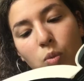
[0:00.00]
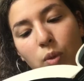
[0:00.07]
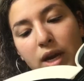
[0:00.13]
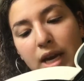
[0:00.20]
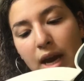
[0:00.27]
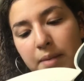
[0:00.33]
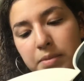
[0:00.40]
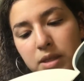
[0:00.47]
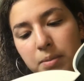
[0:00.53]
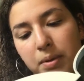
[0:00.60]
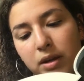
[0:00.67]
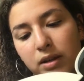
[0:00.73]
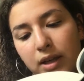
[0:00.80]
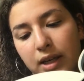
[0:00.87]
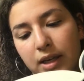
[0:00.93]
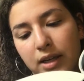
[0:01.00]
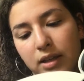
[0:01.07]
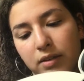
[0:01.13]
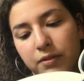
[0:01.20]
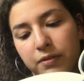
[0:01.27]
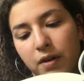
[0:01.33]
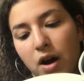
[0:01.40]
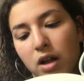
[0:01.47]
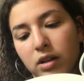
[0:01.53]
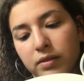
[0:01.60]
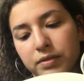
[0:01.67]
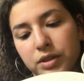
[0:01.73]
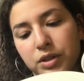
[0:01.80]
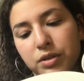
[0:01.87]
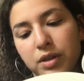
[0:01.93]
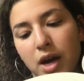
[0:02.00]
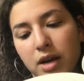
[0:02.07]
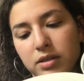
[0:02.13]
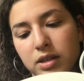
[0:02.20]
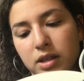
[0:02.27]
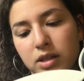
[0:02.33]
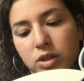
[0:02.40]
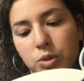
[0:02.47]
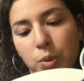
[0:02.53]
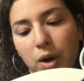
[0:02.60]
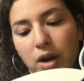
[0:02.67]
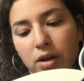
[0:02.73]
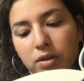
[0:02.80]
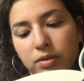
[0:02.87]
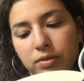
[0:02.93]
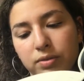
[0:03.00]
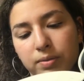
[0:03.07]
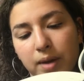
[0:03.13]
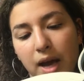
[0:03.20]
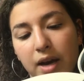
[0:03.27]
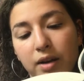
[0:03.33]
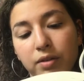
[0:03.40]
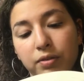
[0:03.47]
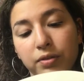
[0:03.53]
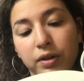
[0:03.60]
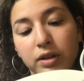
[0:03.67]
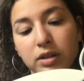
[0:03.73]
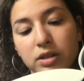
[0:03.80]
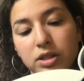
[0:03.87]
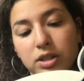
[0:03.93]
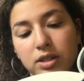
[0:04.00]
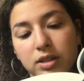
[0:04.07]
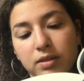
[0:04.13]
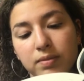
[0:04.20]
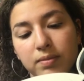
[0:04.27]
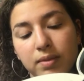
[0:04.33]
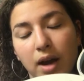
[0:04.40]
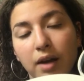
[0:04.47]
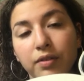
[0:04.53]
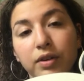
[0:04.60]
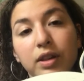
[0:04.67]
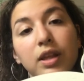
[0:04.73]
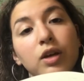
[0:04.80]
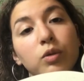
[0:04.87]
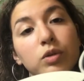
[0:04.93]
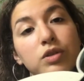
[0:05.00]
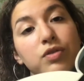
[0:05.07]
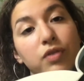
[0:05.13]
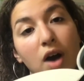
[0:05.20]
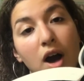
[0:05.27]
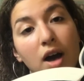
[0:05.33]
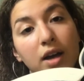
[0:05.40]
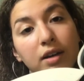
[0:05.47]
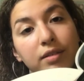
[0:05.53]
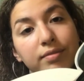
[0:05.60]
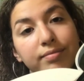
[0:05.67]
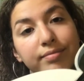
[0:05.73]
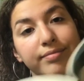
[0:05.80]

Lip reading: We came to Berlin in the fall of 2012, and at first, everything was fine.